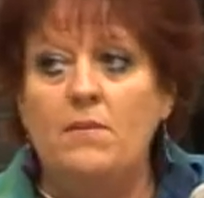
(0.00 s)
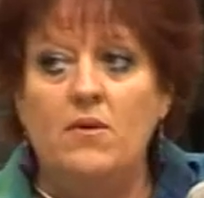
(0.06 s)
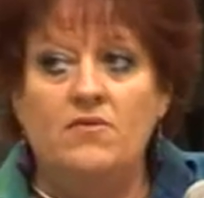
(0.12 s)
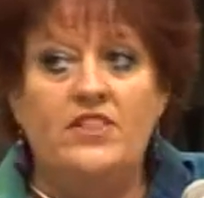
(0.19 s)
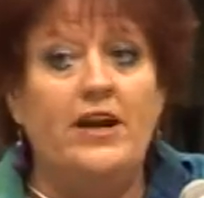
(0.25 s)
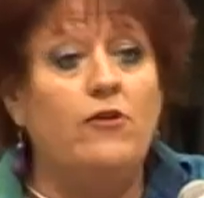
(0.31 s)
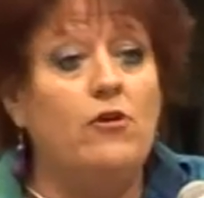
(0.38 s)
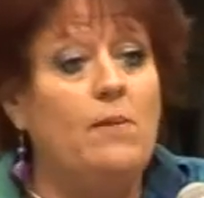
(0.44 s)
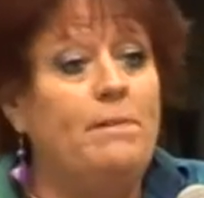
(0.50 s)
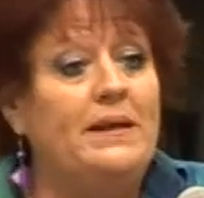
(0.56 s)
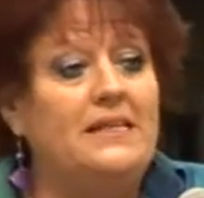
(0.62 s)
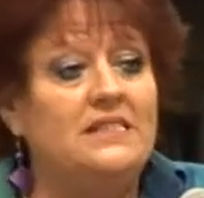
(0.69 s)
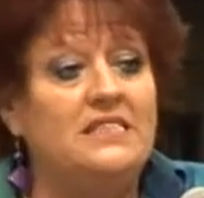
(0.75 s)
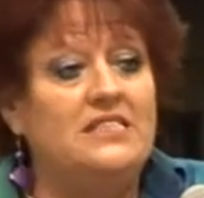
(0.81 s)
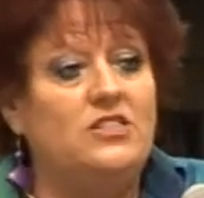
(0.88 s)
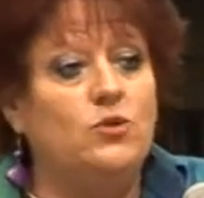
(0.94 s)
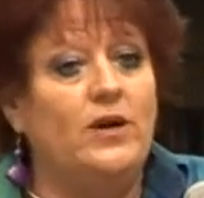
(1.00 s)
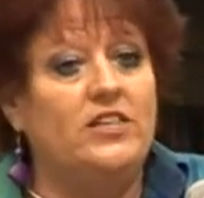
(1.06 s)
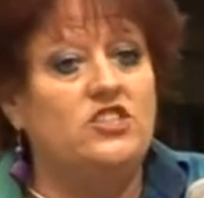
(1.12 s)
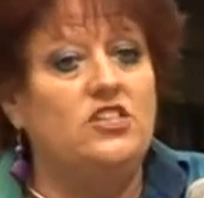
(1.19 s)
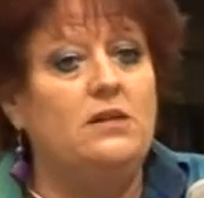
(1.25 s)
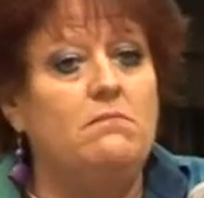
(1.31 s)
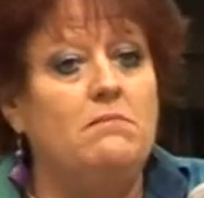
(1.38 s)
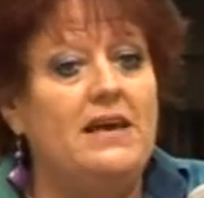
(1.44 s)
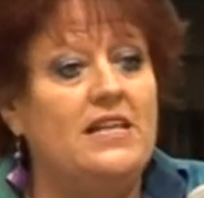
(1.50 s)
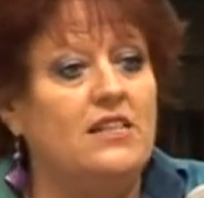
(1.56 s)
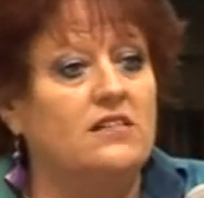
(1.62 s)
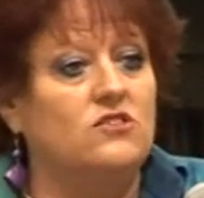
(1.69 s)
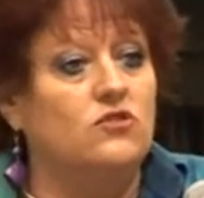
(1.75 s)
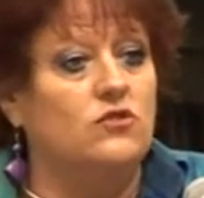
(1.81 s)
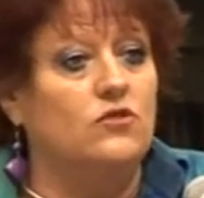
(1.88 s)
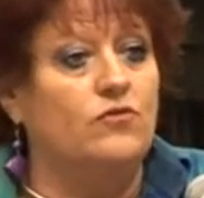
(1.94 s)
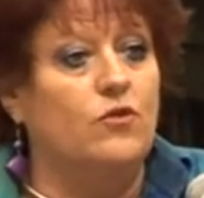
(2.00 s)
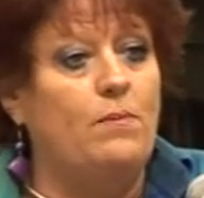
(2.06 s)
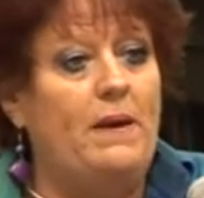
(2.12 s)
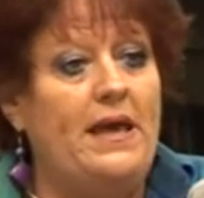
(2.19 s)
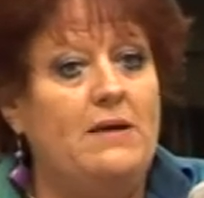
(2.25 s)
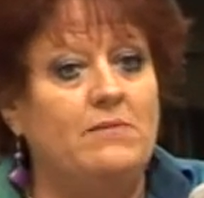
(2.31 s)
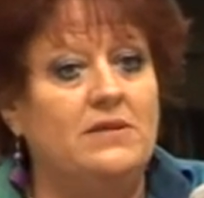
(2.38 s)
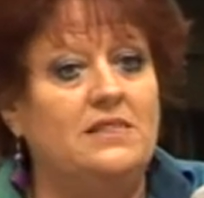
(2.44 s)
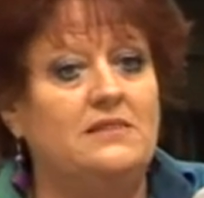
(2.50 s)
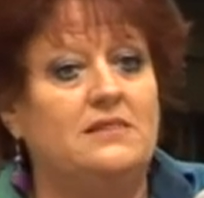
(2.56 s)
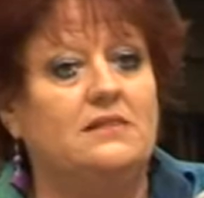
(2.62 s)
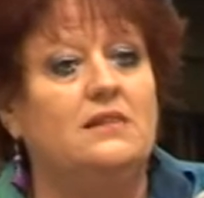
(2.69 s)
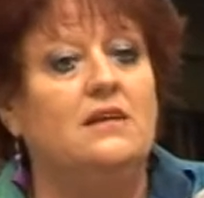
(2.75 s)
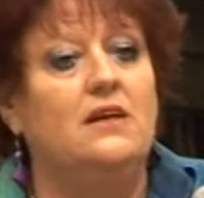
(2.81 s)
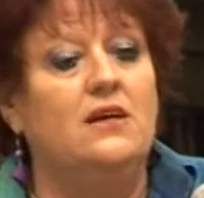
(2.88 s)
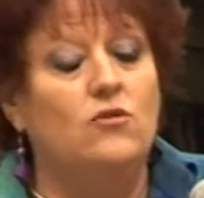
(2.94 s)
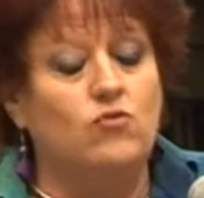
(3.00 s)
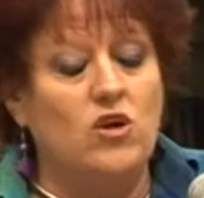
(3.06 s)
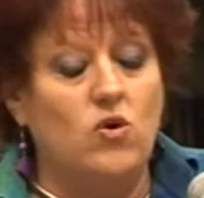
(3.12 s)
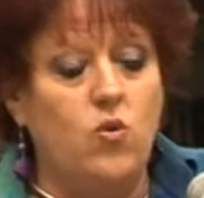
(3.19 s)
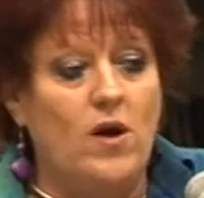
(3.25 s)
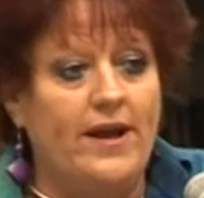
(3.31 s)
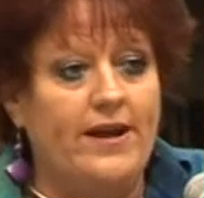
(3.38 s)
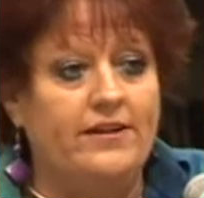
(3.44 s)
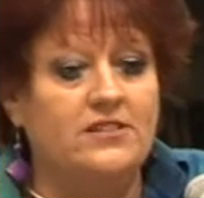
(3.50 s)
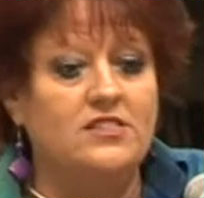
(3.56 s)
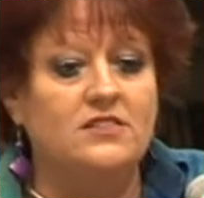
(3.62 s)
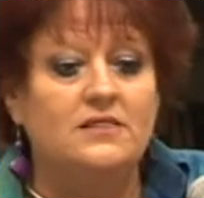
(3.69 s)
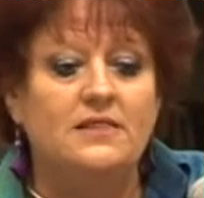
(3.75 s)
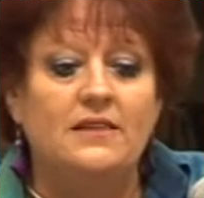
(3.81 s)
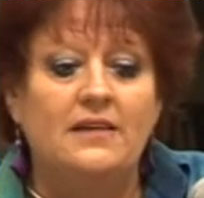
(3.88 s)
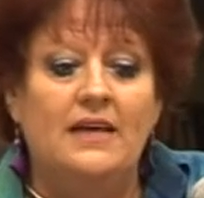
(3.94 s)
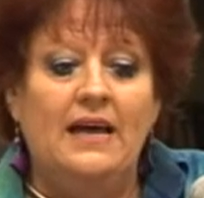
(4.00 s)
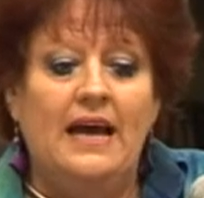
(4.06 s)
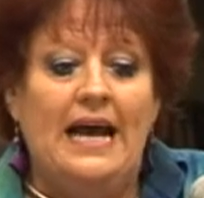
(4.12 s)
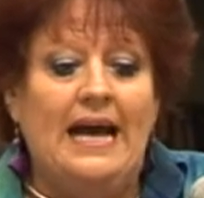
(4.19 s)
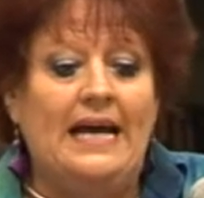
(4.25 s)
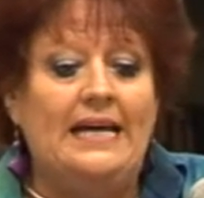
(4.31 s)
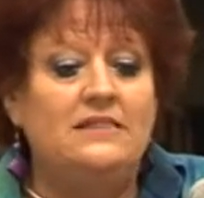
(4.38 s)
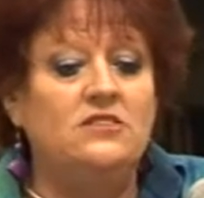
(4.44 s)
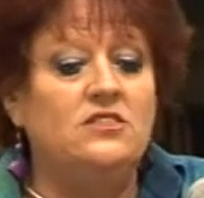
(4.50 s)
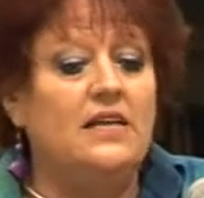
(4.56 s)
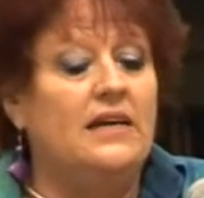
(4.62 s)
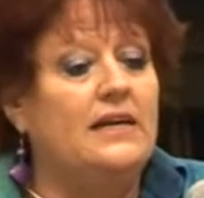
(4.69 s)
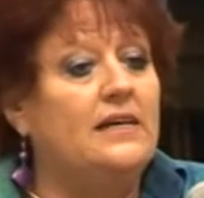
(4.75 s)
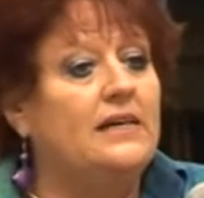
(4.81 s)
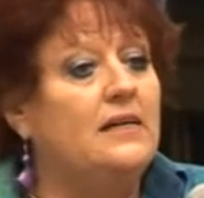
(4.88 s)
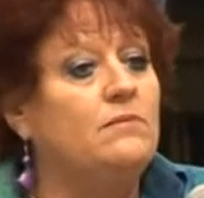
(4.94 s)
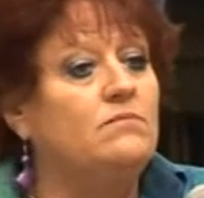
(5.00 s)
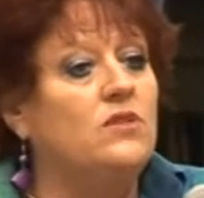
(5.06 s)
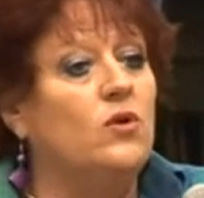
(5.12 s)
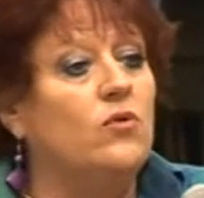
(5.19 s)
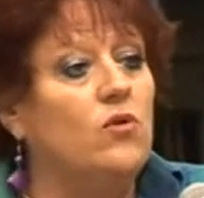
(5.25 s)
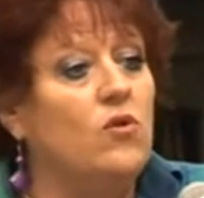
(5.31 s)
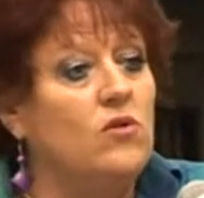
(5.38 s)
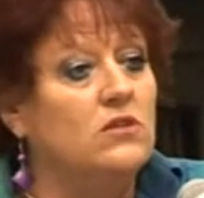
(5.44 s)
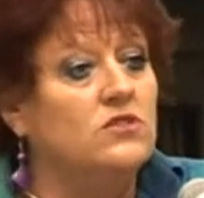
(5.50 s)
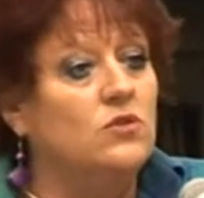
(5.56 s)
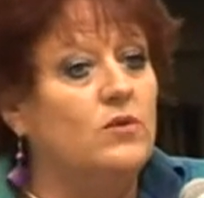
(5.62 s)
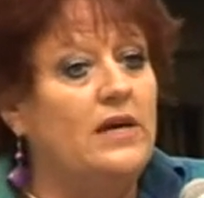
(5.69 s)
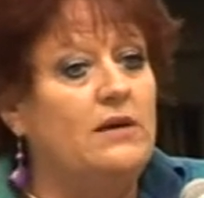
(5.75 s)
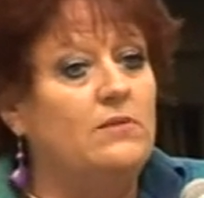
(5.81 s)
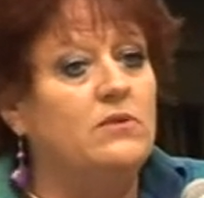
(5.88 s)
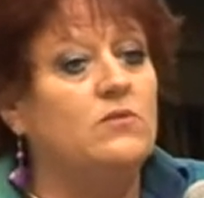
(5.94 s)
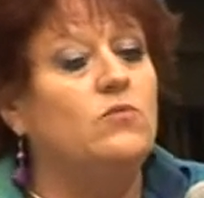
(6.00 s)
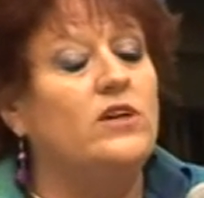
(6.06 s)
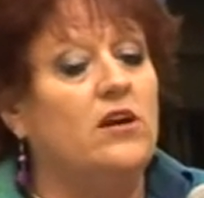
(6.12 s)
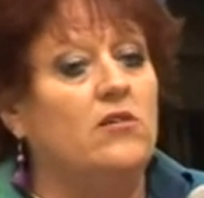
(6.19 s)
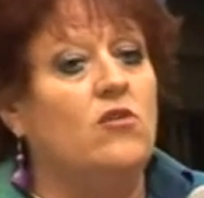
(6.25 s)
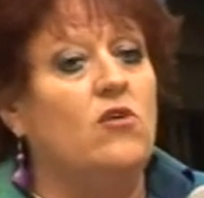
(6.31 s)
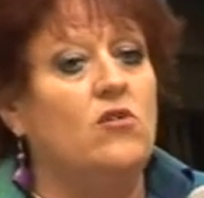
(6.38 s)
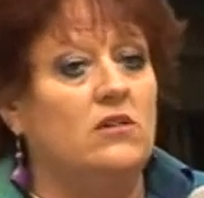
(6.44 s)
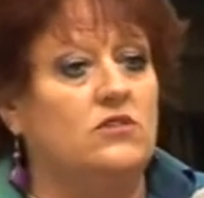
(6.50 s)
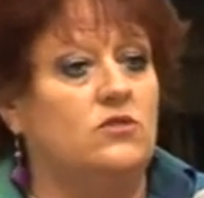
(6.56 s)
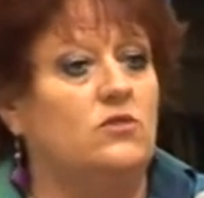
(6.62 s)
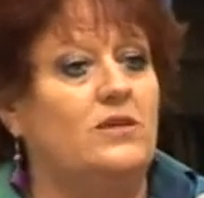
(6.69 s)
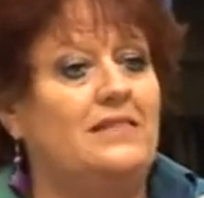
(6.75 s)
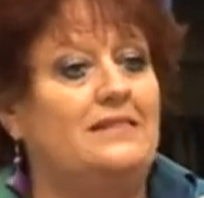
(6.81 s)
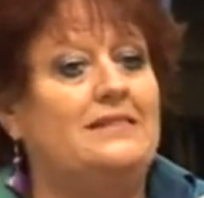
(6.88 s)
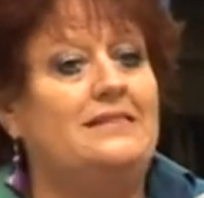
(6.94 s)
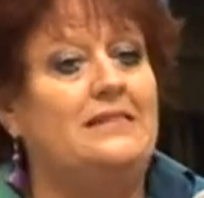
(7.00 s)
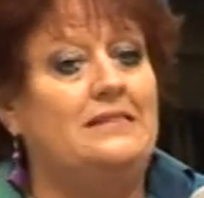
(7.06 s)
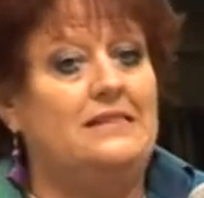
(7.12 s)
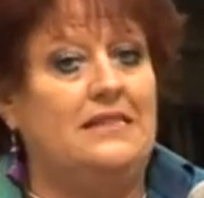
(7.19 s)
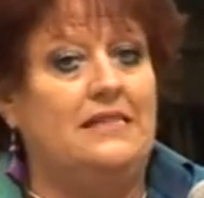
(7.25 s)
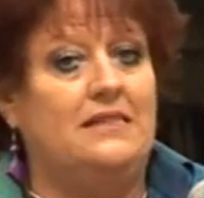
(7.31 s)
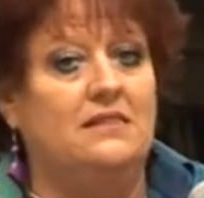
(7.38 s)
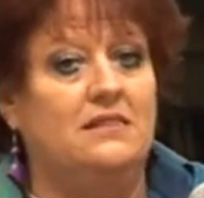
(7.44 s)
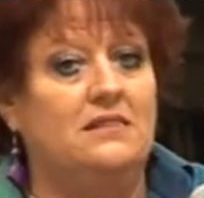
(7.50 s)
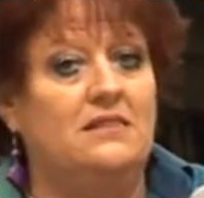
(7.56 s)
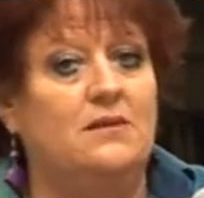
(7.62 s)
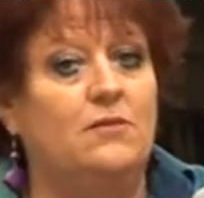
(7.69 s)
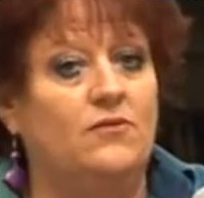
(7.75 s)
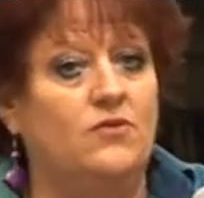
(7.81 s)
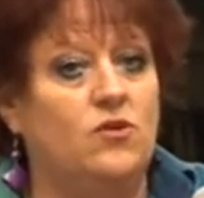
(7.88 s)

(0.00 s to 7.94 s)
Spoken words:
their ability to actually make the sort of repayments required. And we are also assisting some of